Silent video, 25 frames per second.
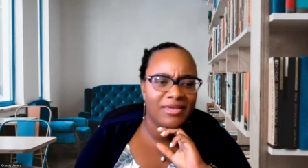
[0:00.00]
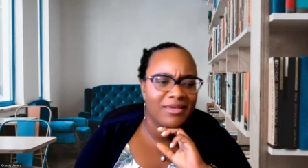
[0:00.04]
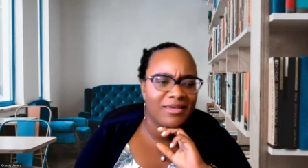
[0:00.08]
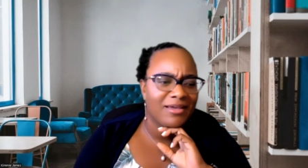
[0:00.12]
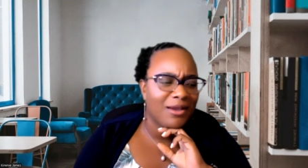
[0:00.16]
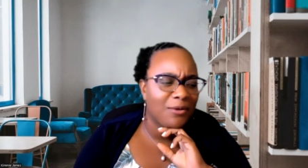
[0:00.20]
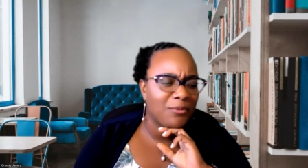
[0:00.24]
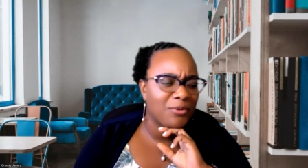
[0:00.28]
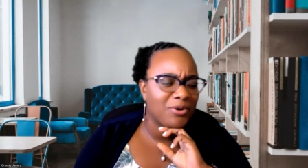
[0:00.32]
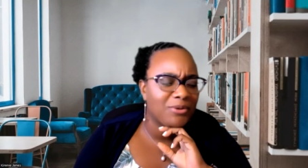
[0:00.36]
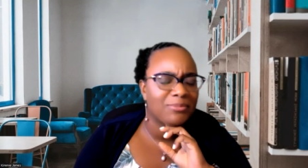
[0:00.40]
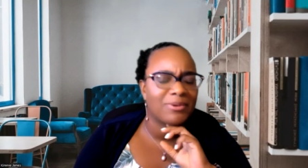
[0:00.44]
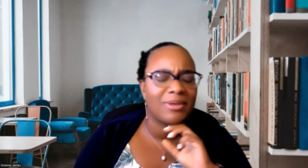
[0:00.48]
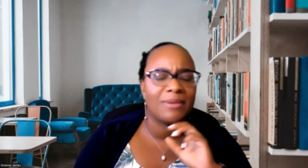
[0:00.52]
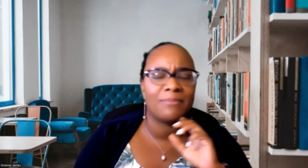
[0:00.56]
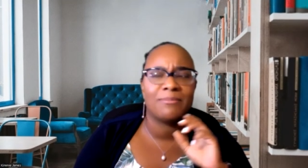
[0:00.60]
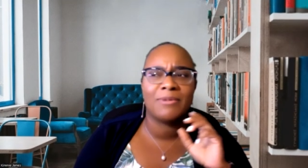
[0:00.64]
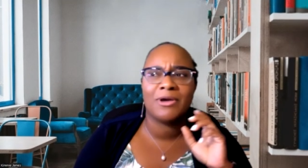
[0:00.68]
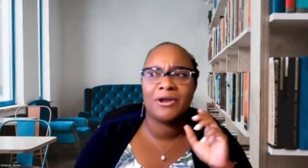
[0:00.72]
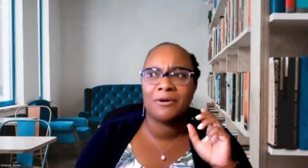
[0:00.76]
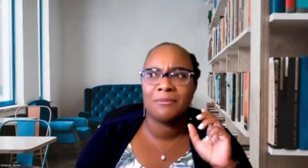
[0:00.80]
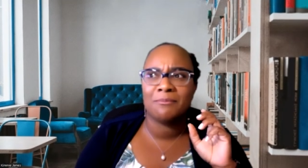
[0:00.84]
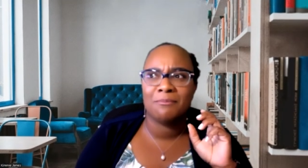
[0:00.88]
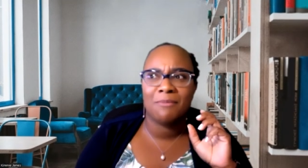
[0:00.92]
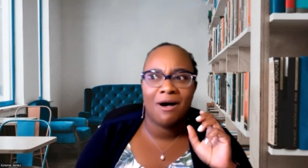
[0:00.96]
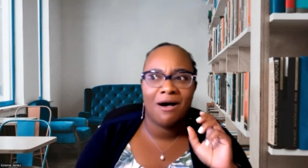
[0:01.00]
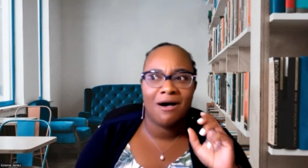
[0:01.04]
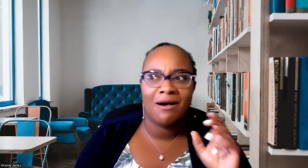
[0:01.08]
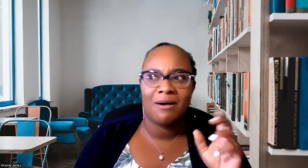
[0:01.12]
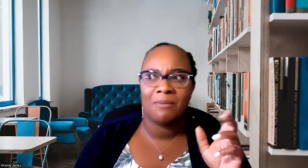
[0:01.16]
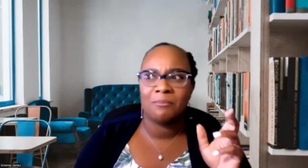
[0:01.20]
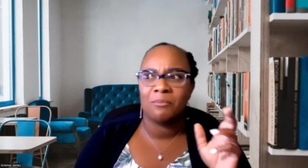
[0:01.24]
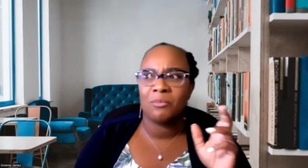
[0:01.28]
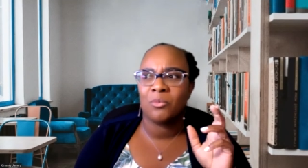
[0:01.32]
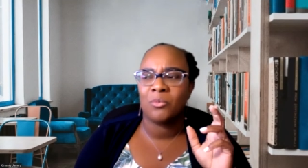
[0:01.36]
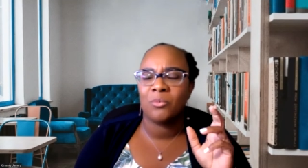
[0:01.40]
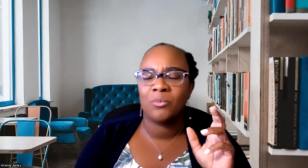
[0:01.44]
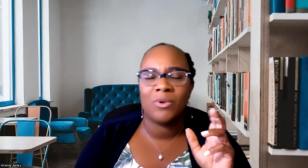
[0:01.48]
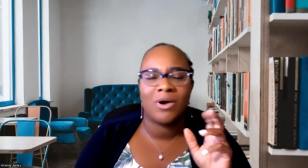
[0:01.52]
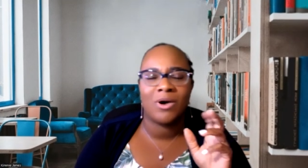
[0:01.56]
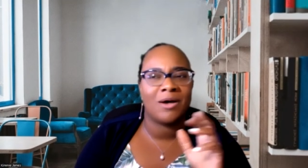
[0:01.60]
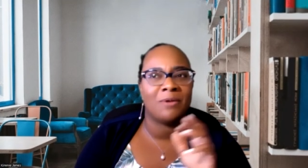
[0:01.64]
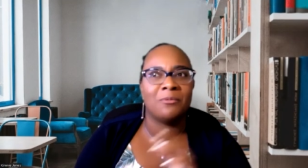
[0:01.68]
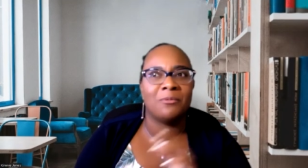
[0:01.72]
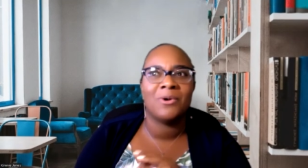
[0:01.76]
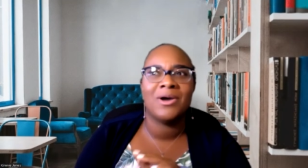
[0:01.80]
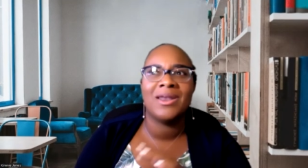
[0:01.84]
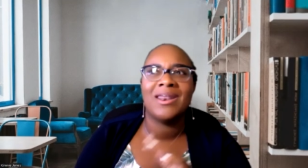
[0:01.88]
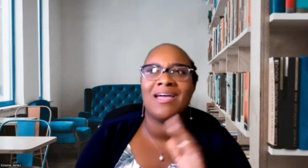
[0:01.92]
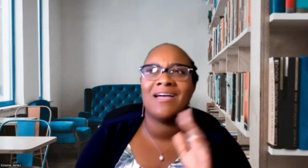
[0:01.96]
I want to be a better mom,
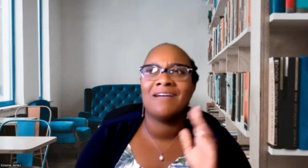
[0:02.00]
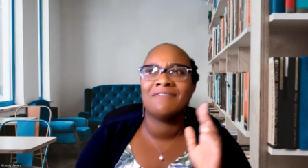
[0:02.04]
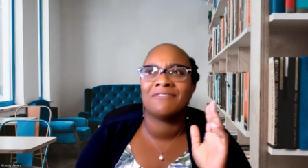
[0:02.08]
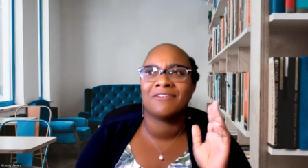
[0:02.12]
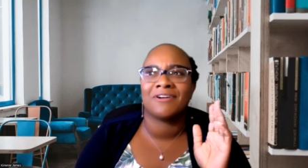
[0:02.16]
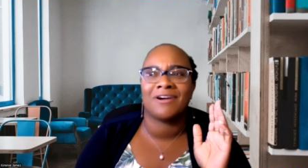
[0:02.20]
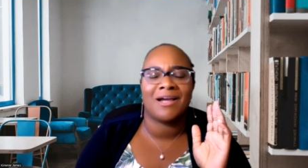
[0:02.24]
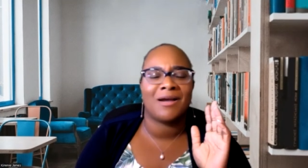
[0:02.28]
whatever.